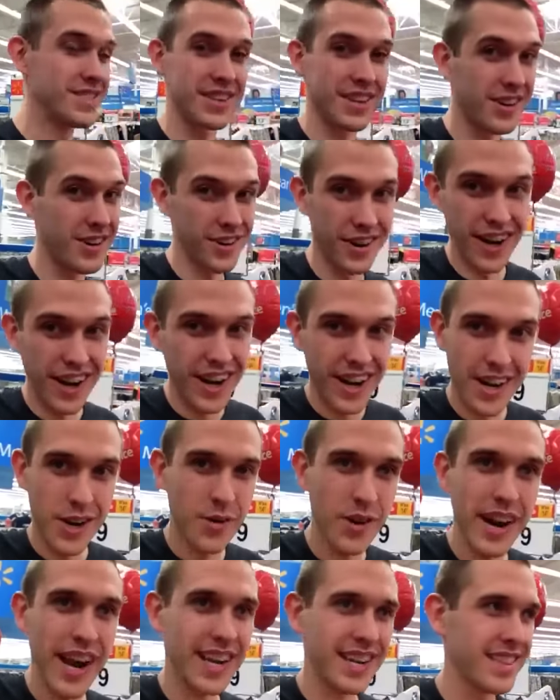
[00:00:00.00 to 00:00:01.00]
So
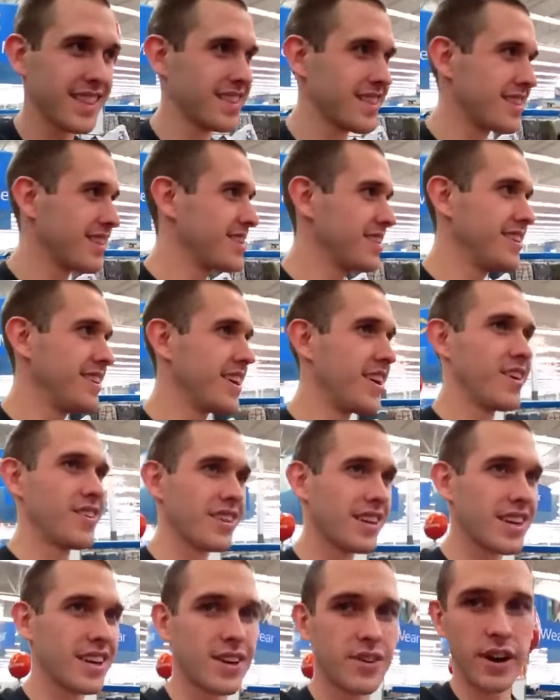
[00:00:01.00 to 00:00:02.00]
quit acting, you know,
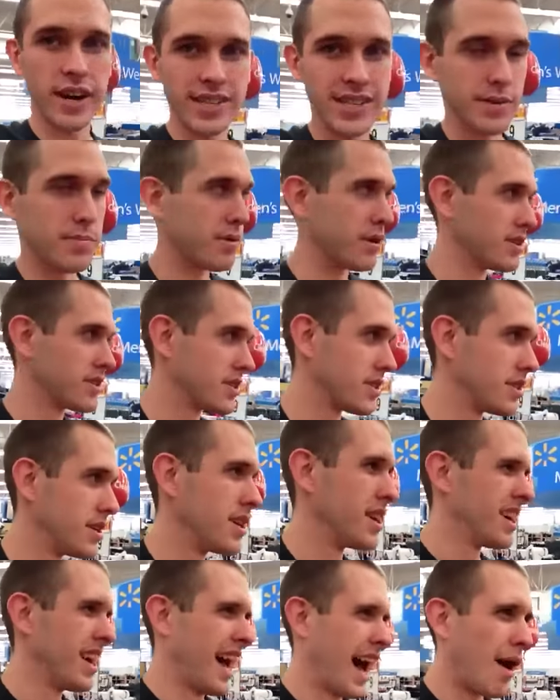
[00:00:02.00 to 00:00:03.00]
like a crazy person.
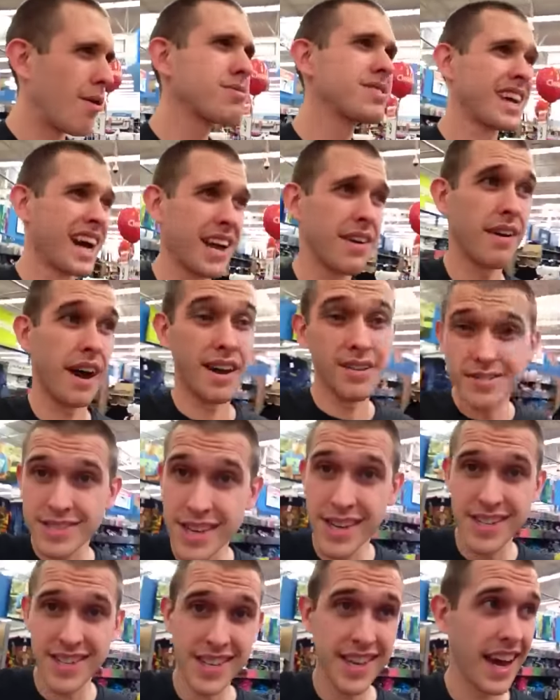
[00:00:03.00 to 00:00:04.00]
I was kind of, I was
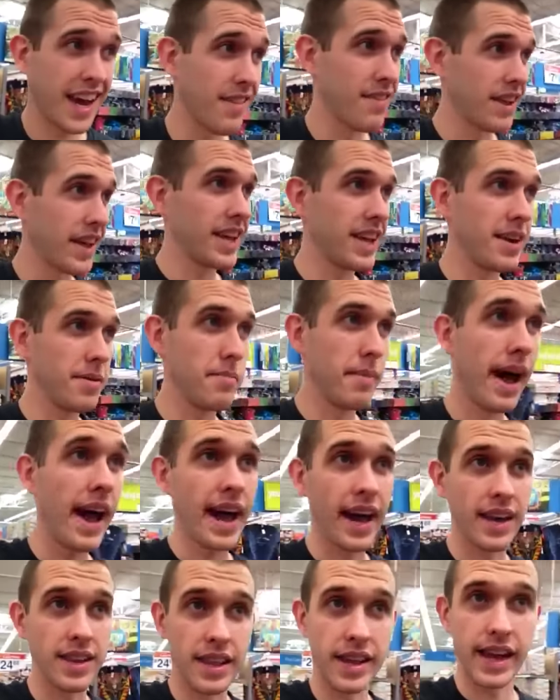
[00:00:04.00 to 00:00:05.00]
seriously kind of like getting
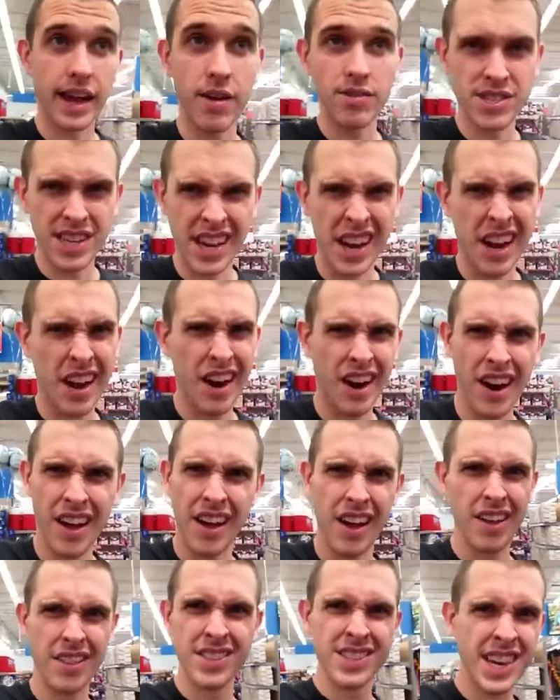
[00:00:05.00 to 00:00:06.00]
mad. Like I was like,
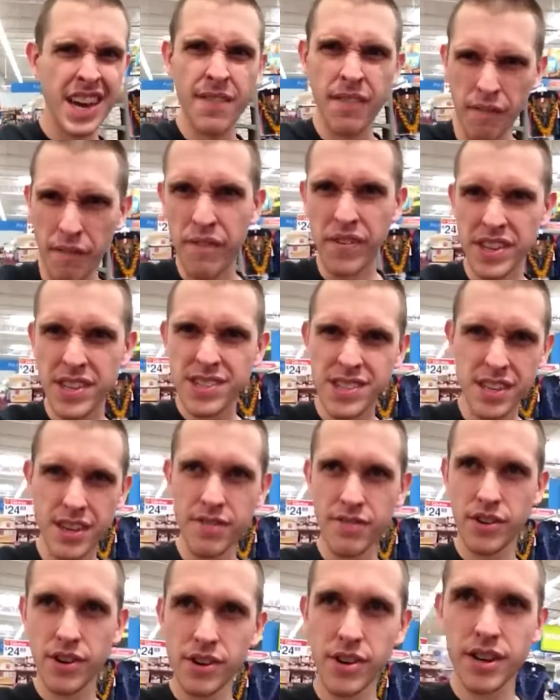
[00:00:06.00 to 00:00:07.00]
this is kind of
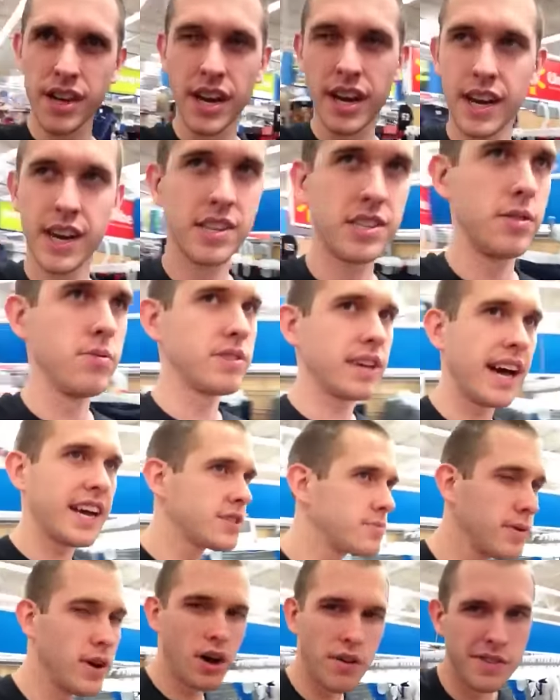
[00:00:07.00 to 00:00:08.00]
offensive. You're because she was
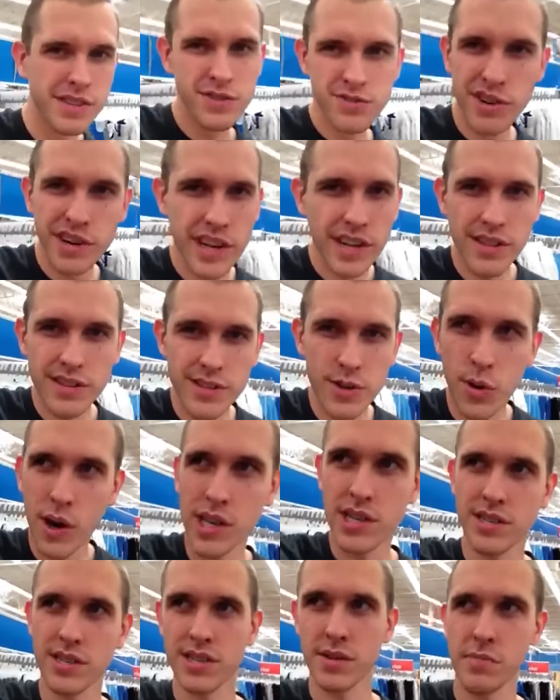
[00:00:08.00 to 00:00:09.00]
asking all these ridiculous
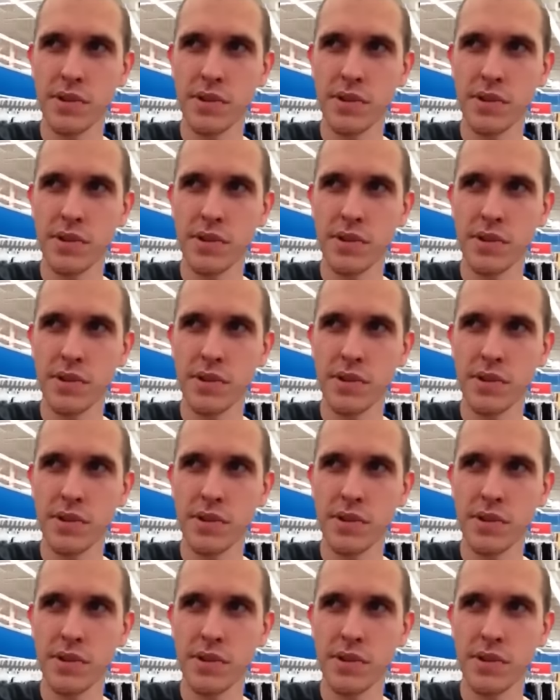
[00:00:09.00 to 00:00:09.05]
questions.